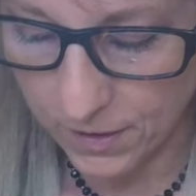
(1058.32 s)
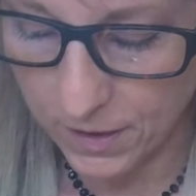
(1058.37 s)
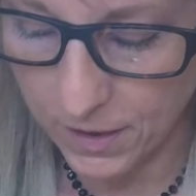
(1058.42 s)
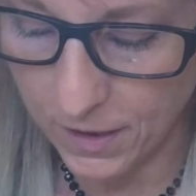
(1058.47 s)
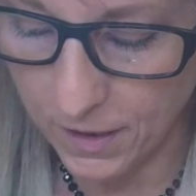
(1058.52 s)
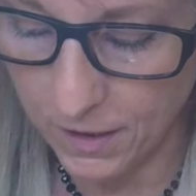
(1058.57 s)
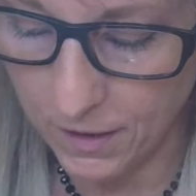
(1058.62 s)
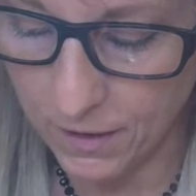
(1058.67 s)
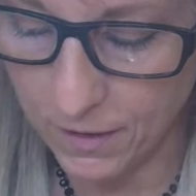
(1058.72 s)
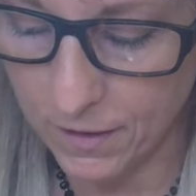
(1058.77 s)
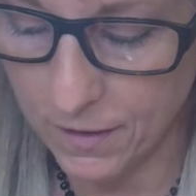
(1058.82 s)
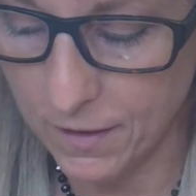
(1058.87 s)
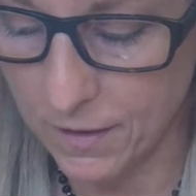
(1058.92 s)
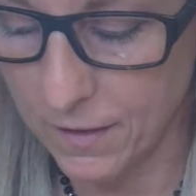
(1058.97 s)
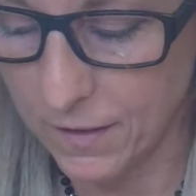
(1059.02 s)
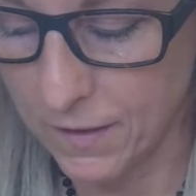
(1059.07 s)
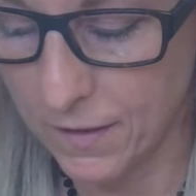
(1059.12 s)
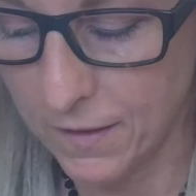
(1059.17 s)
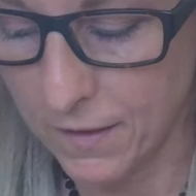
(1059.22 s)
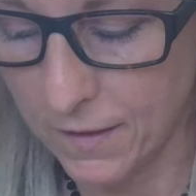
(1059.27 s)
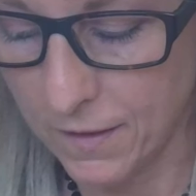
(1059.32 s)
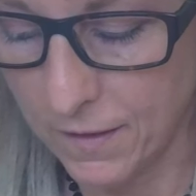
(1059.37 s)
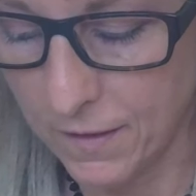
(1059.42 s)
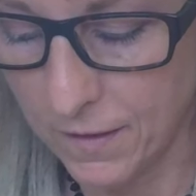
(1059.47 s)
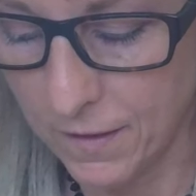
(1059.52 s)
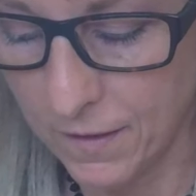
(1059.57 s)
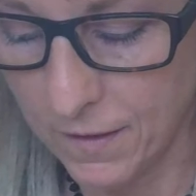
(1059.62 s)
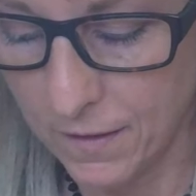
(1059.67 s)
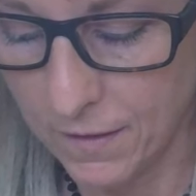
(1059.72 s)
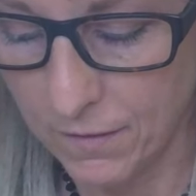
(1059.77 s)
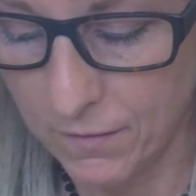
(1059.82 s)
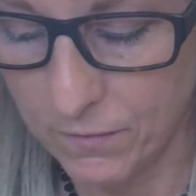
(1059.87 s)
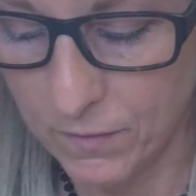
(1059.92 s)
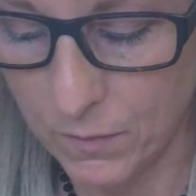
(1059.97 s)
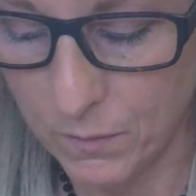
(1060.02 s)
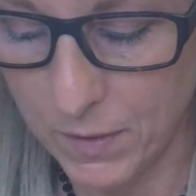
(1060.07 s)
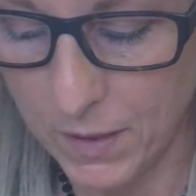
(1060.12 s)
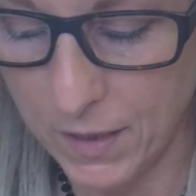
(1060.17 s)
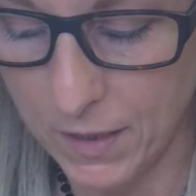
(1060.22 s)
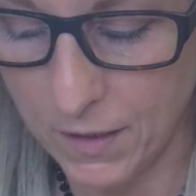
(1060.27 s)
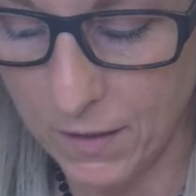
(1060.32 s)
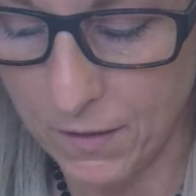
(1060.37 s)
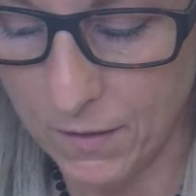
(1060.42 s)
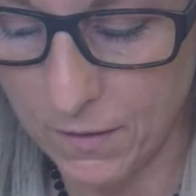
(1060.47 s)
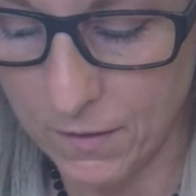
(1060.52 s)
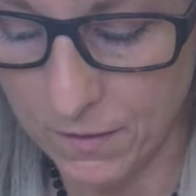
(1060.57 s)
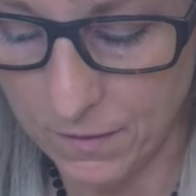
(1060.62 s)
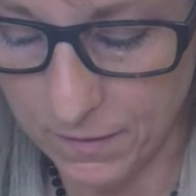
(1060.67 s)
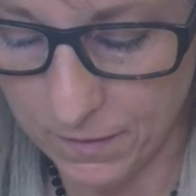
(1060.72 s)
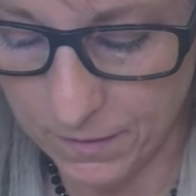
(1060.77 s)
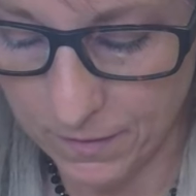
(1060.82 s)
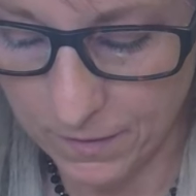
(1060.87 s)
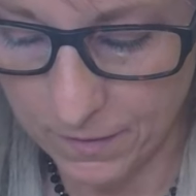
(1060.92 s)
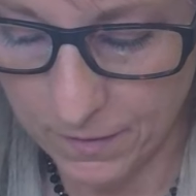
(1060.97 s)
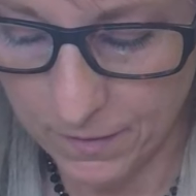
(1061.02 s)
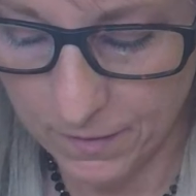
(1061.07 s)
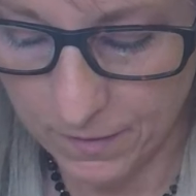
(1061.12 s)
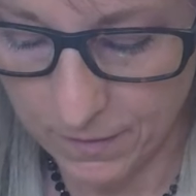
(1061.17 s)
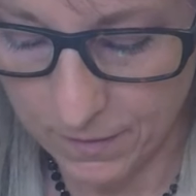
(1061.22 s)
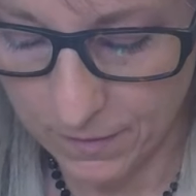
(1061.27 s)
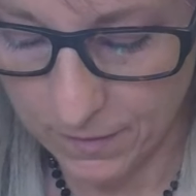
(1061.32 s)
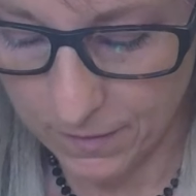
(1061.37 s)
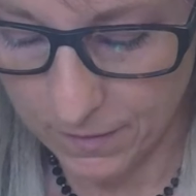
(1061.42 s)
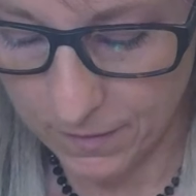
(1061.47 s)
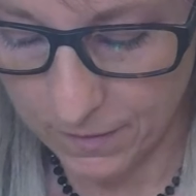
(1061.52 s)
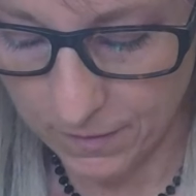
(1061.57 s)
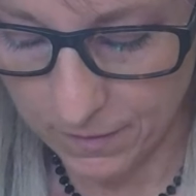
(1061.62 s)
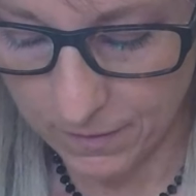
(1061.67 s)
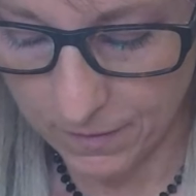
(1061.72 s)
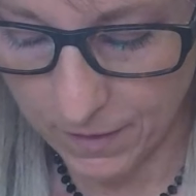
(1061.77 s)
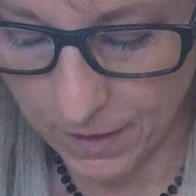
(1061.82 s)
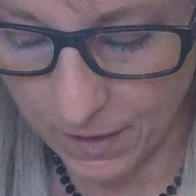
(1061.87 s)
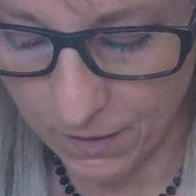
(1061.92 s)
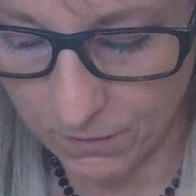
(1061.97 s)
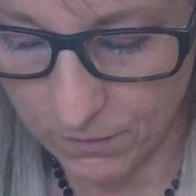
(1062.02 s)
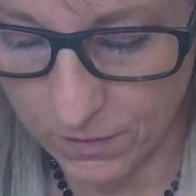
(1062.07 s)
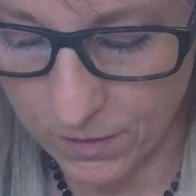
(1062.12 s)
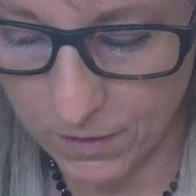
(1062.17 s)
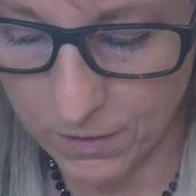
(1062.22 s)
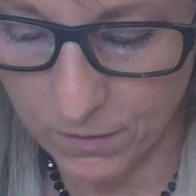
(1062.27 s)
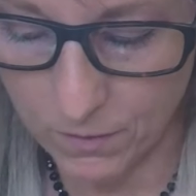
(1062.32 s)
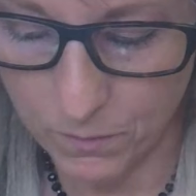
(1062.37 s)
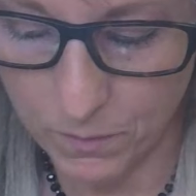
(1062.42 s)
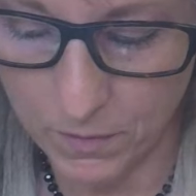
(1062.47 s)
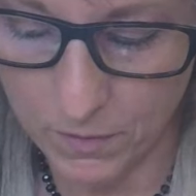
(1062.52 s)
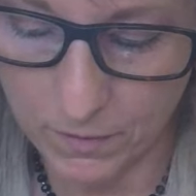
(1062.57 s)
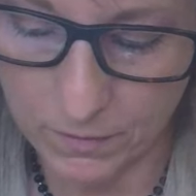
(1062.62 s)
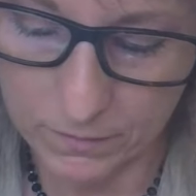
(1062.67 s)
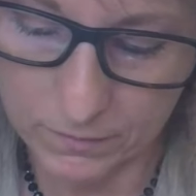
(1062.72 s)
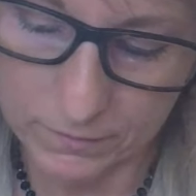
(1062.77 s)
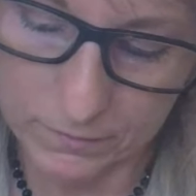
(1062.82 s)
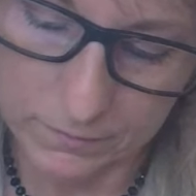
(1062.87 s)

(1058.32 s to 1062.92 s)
teeth from here down to about